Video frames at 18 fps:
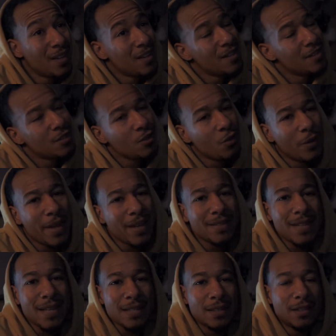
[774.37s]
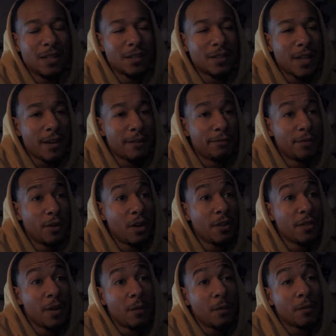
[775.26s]
So that's a good thing
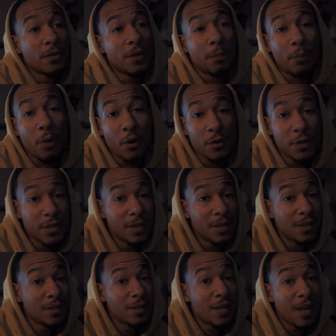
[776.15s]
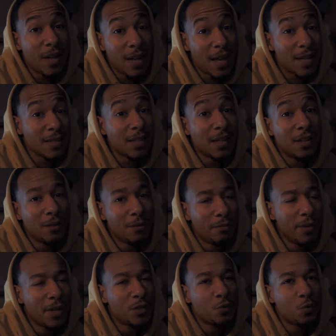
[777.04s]
for the person as an
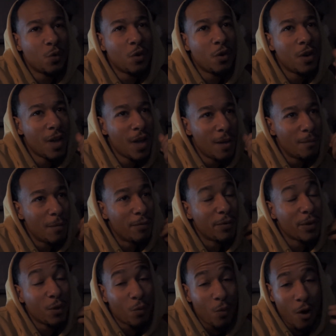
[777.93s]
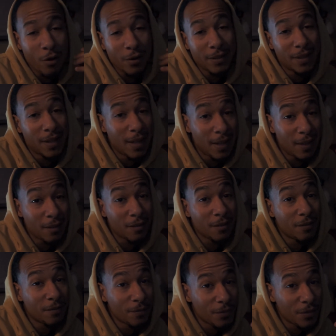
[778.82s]
individual, but for the Walking Dead
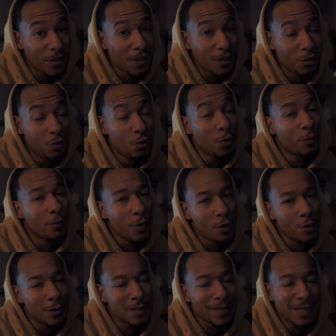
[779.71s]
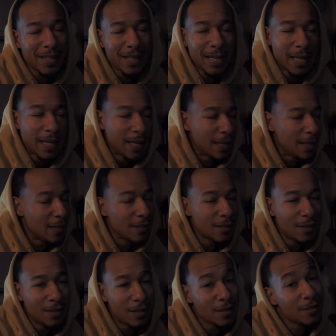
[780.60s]
universe,
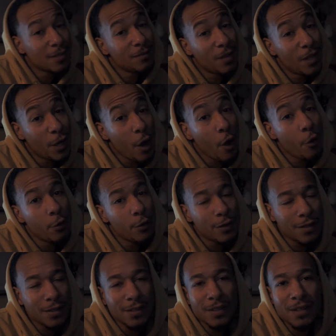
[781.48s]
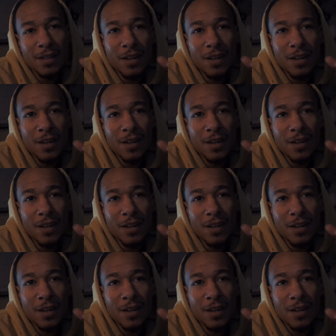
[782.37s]
it hurts.